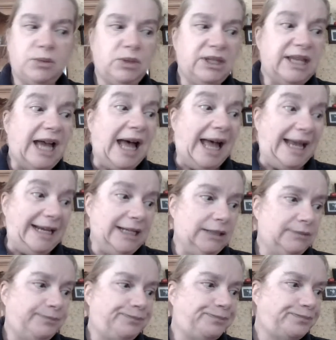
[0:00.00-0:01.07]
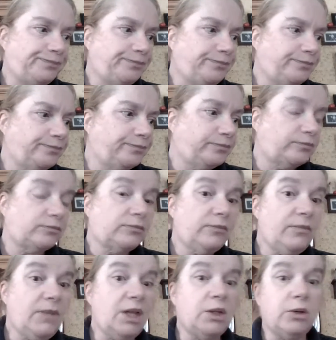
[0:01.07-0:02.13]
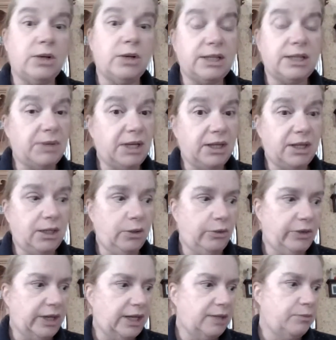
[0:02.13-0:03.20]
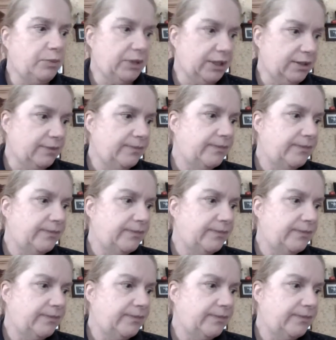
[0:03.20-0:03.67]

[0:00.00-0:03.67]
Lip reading: we die. Don't ask me how I know that, but